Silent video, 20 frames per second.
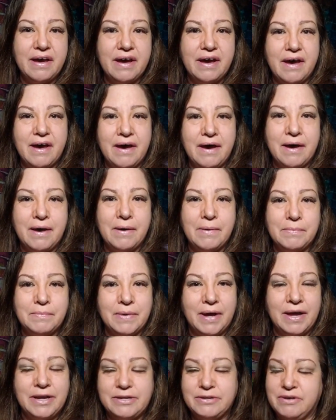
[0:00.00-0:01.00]

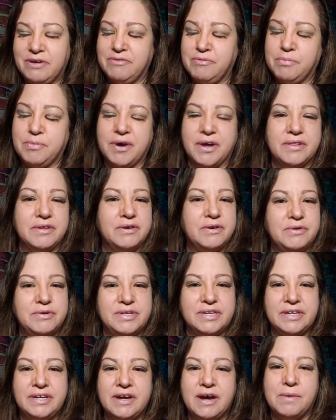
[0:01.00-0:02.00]
I do have a brother who
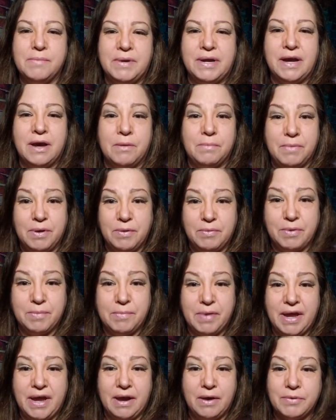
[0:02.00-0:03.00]
did come and help me when
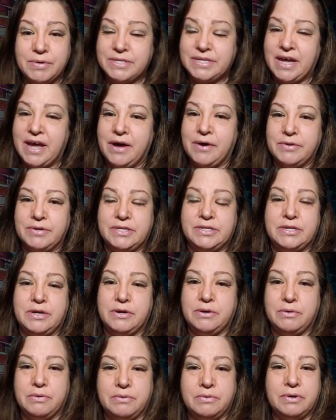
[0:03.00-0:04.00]
my air was out,
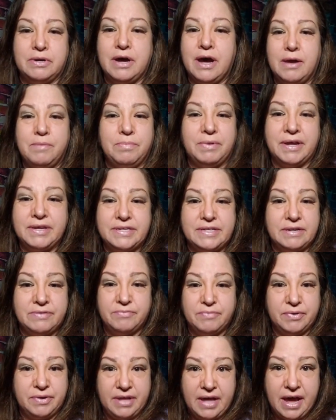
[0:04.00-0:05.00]
so God bless him
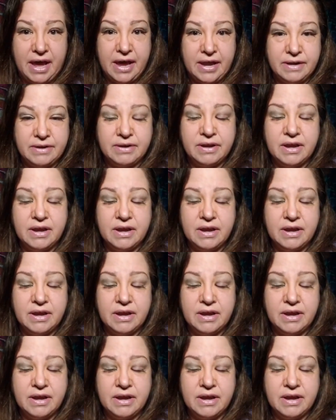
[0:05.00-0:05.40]
for that.